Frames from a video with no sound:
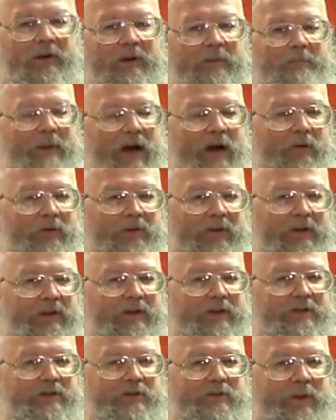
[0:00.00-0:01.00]
bound and
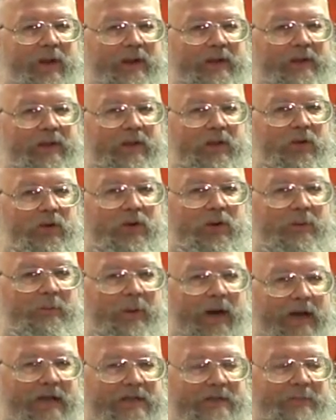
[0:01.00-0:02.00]
constrained that you couldn't
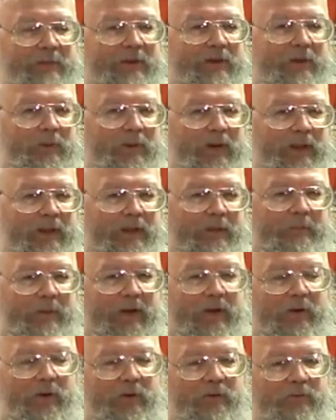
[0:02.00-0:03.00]
possibly do anything by
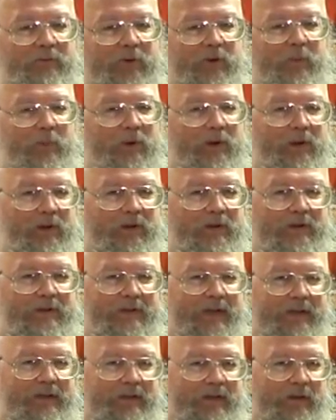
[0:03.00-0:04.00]
your own free will? You just
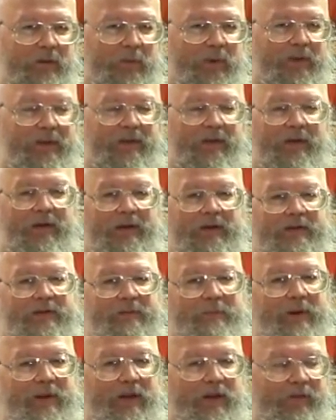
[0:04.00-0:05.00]
had to do what
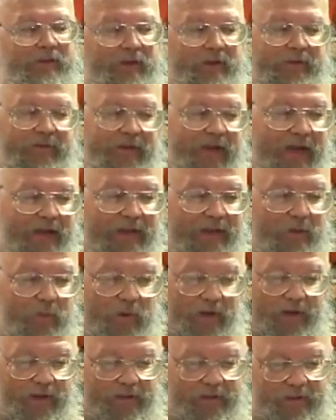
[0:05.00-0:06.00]
somebody else exactly
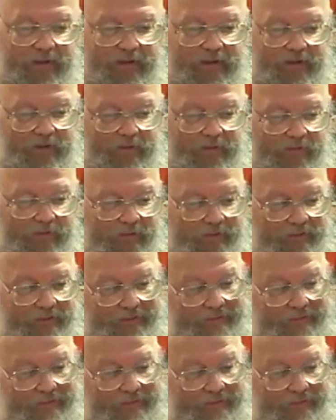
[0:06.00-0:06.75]
wanted you to do. So,